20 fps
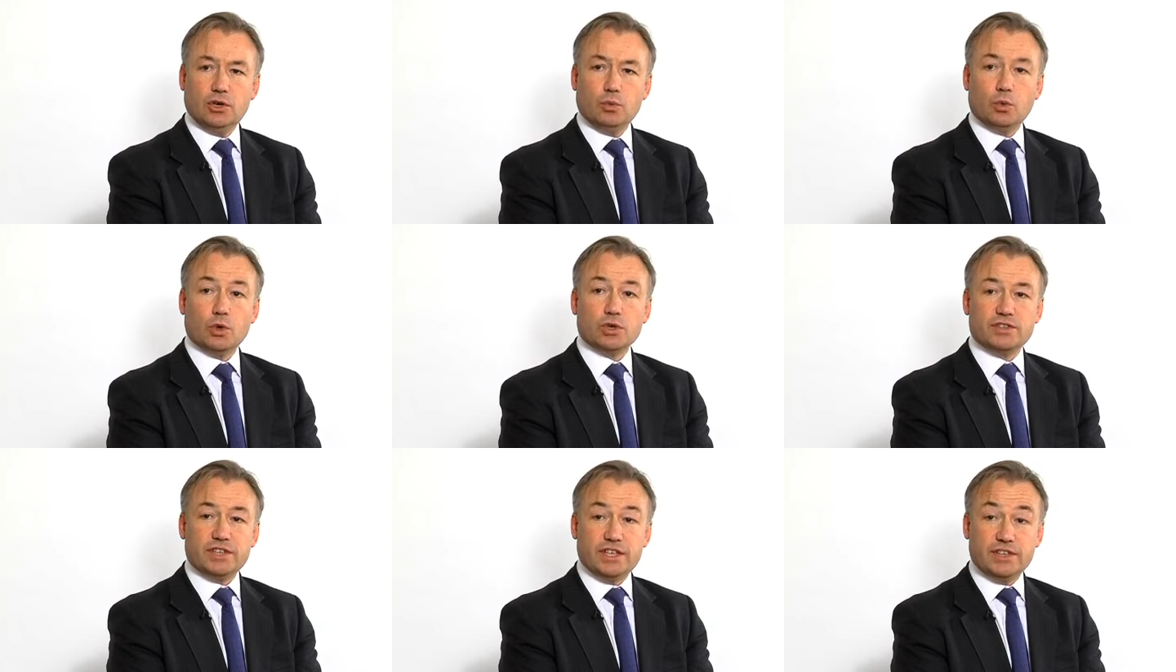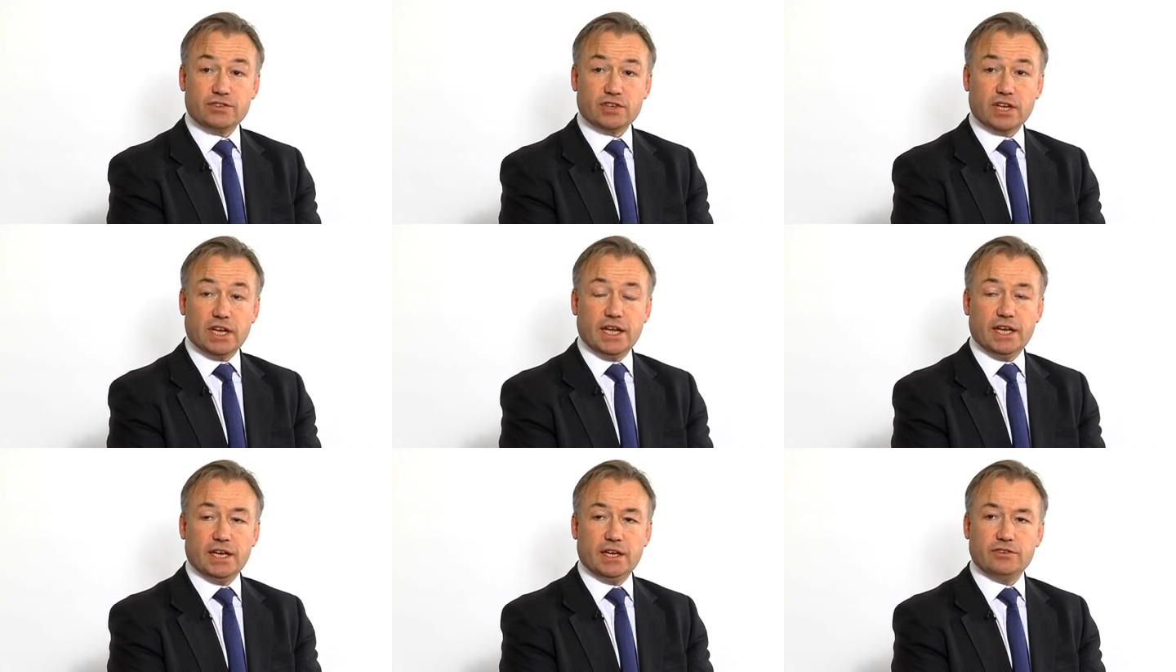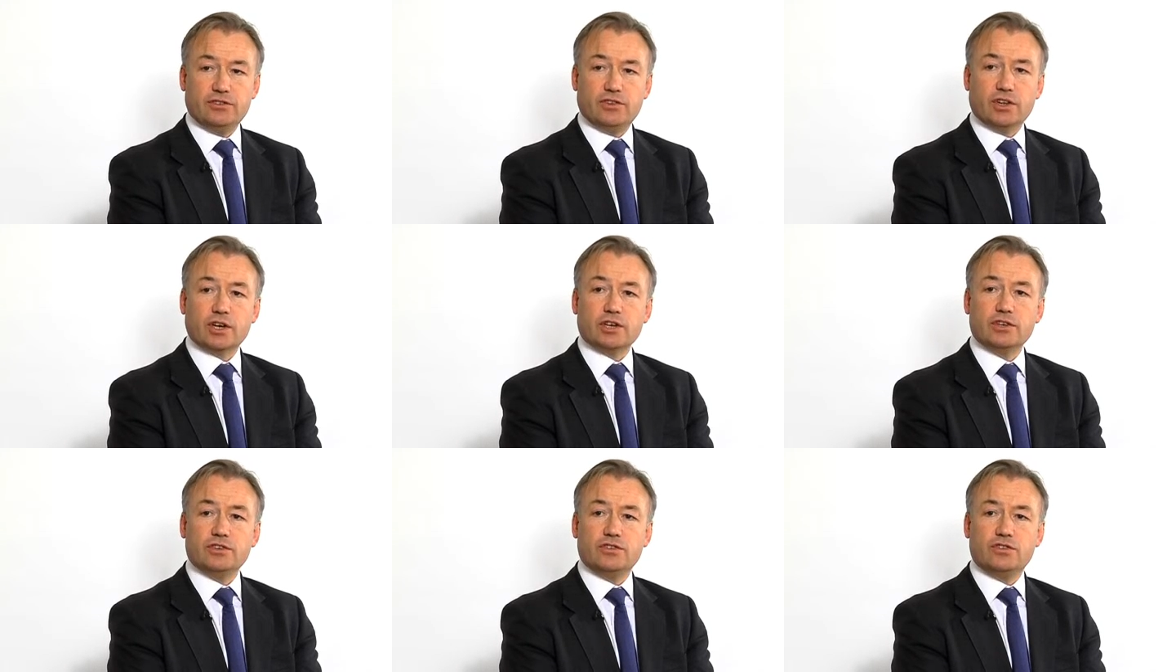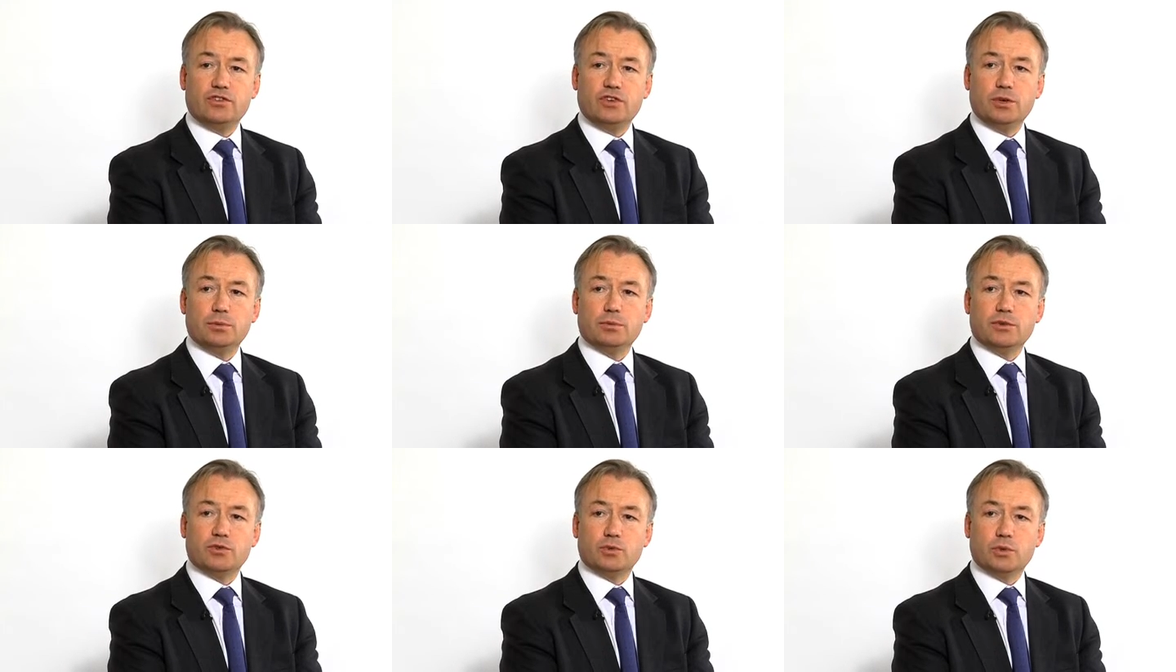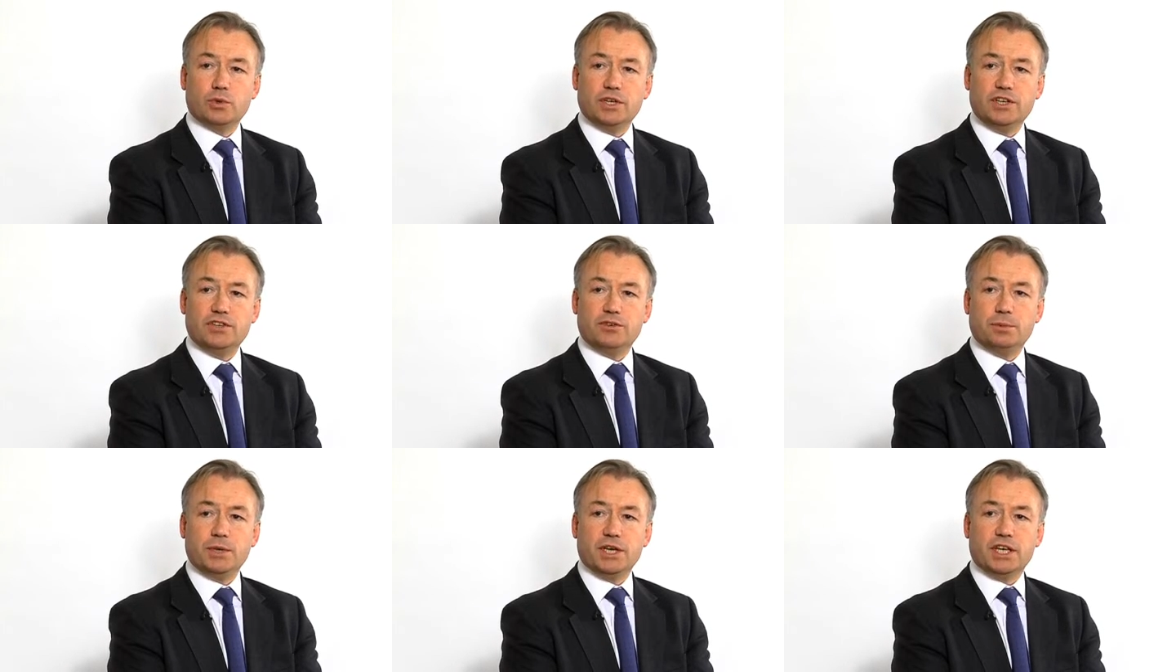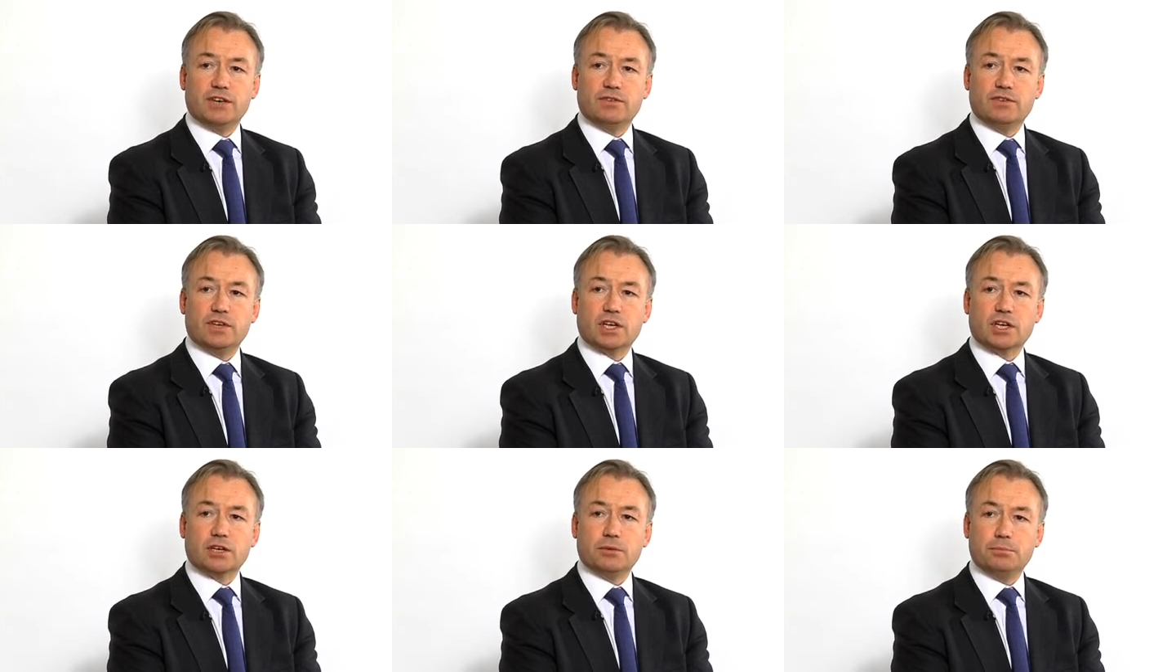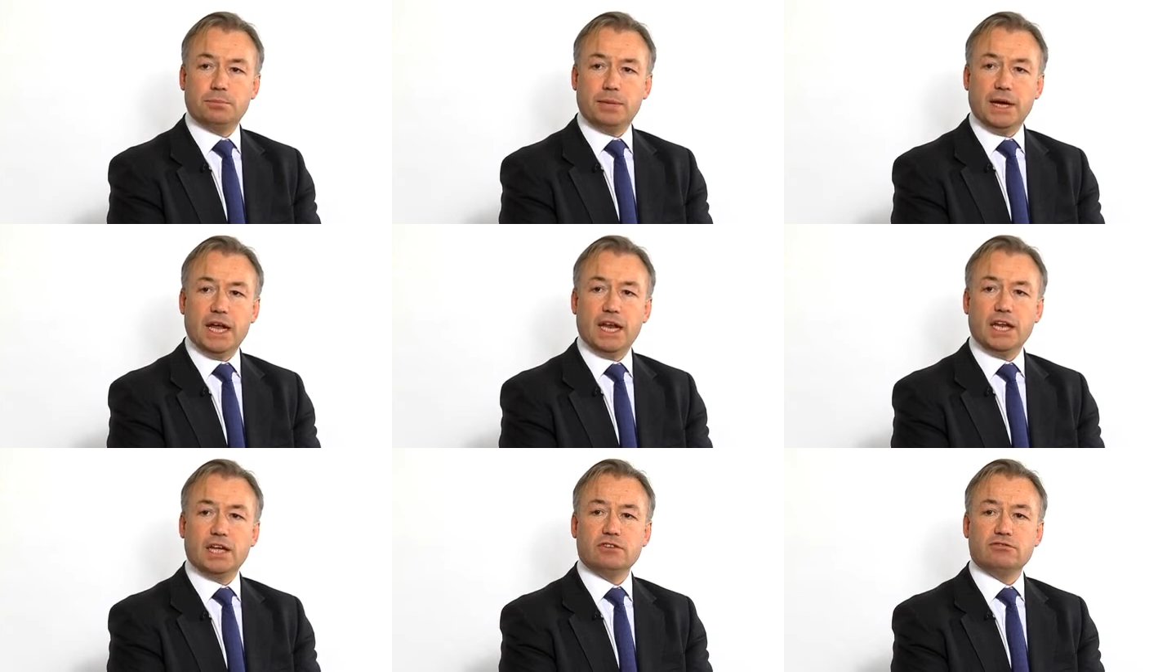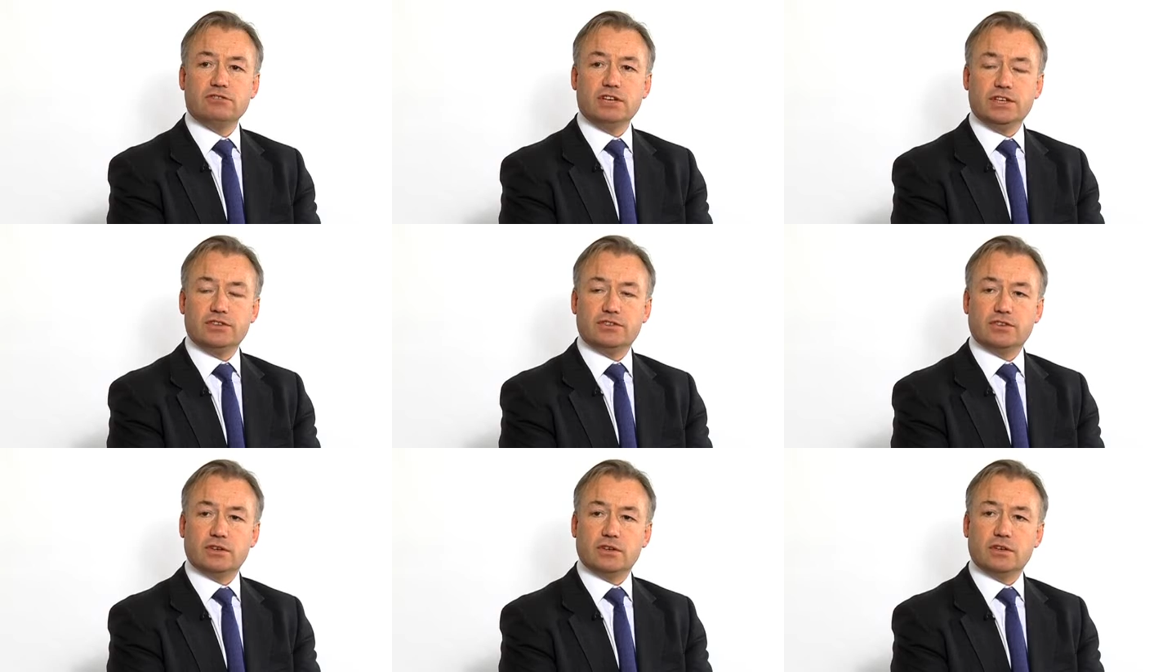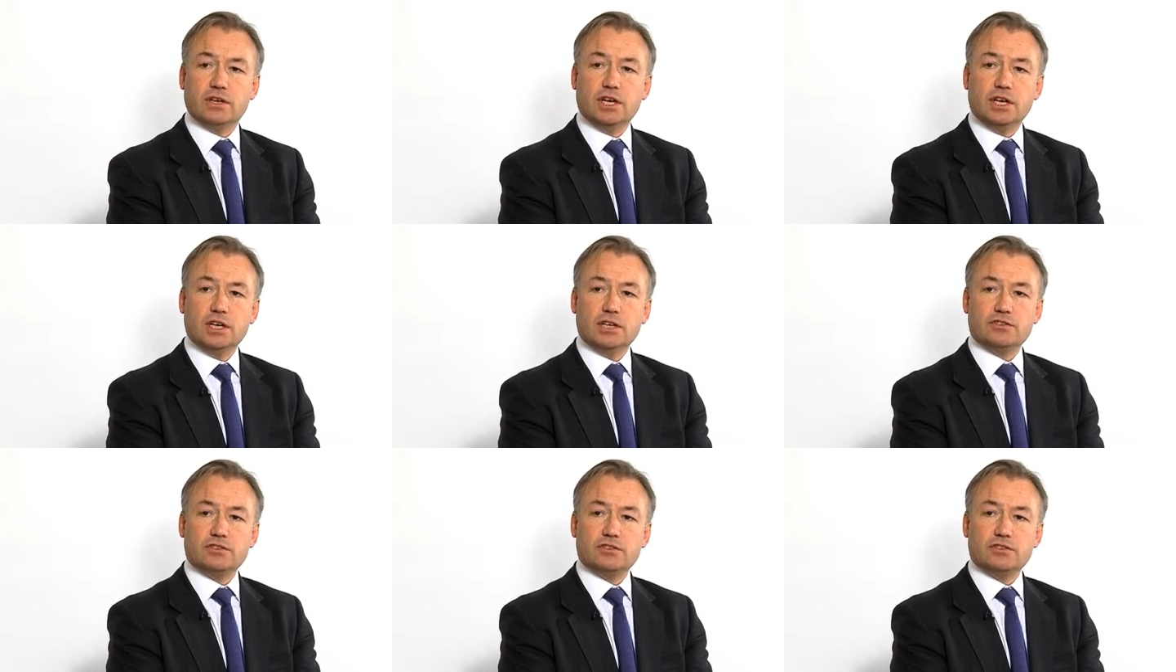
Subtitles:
What is clear is that consumers will need to be given a compelling reason